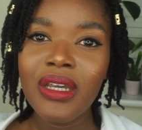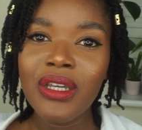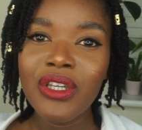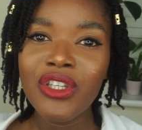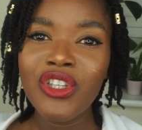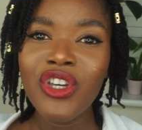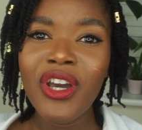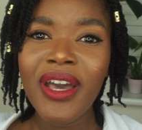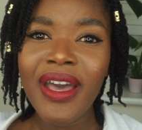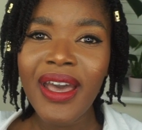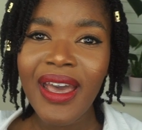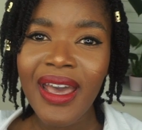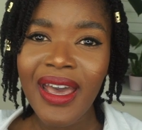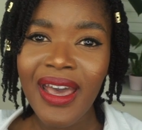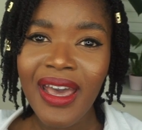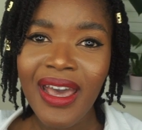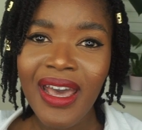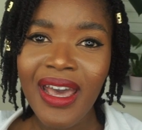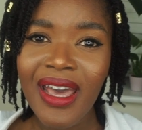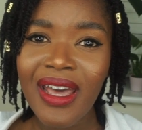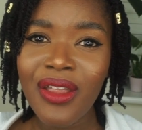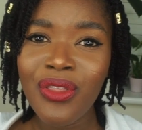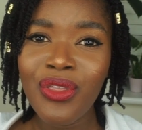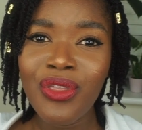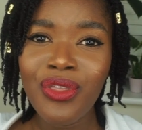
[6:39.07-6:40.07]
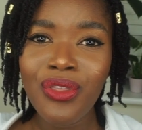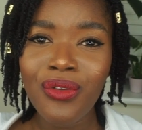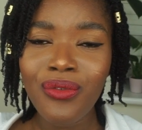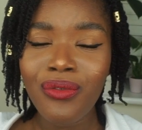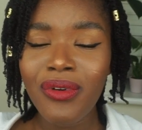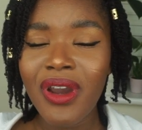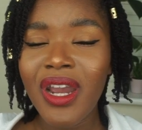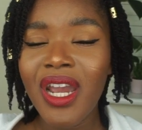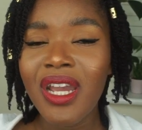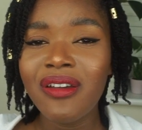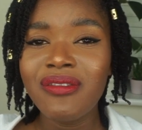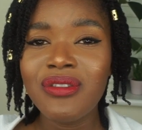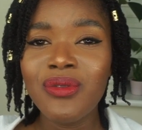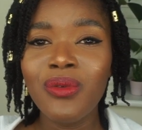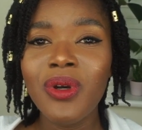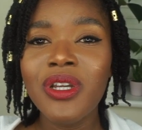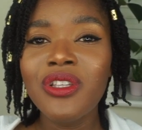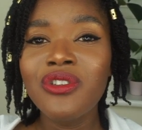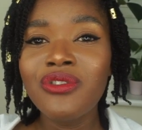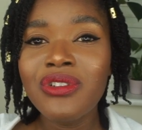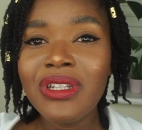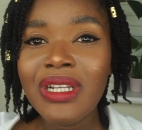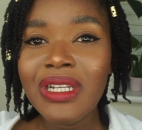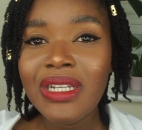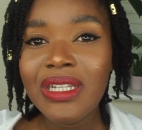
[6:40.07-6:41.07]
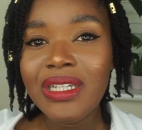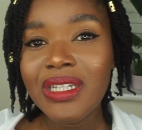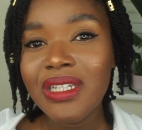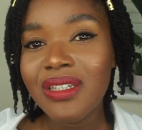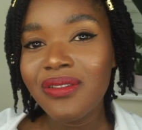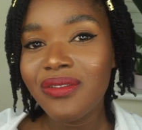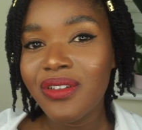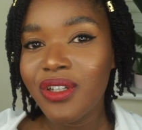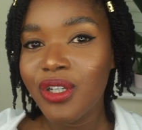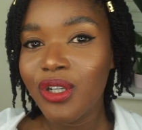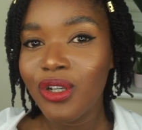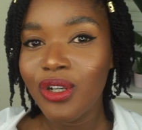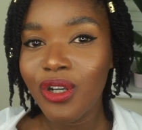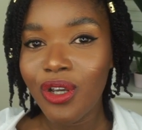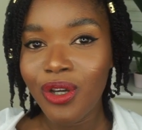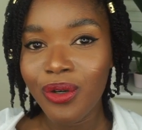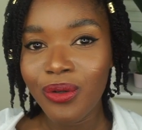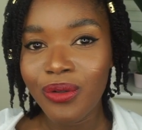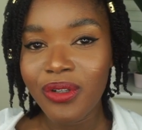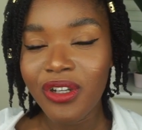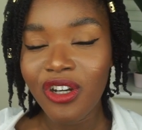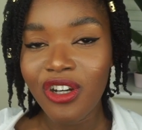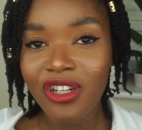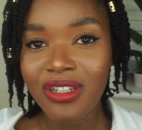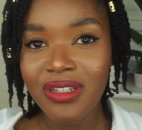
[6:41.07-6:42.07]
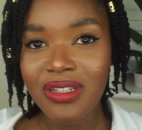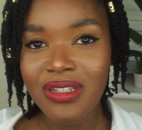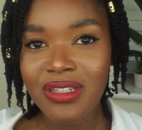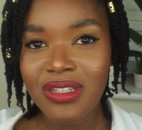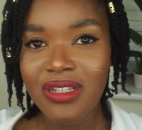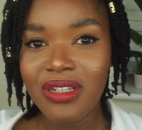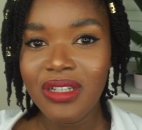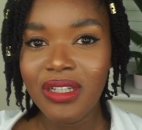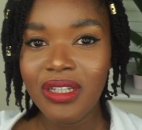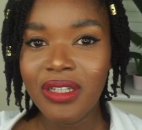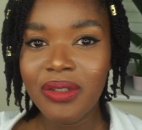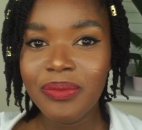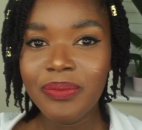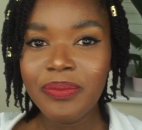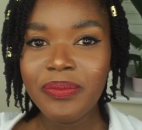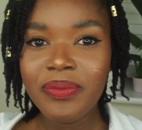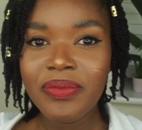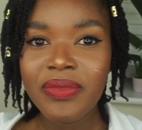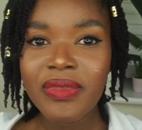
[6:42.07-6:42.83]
your hair thrives when you leave it alone, honestly.